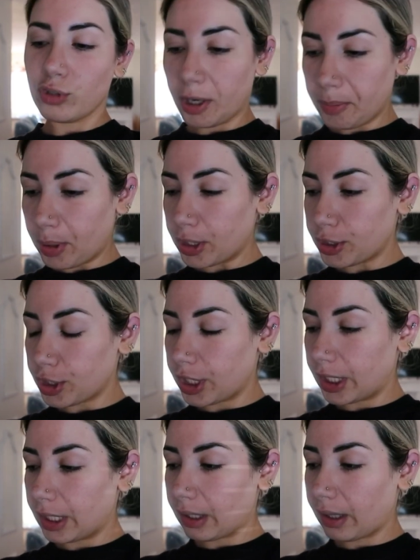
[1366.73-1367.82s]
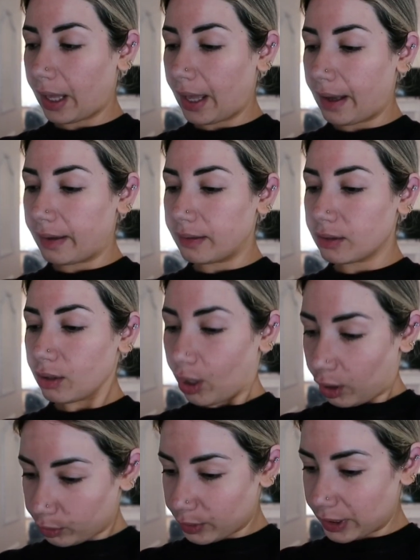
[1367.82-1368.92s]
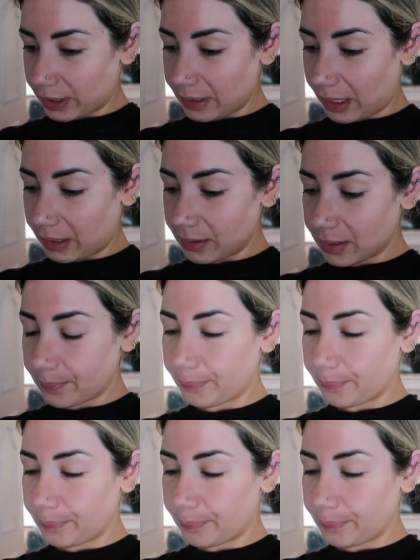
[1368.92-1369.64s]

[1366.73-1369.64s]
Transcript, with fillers: dry brushing and all the details.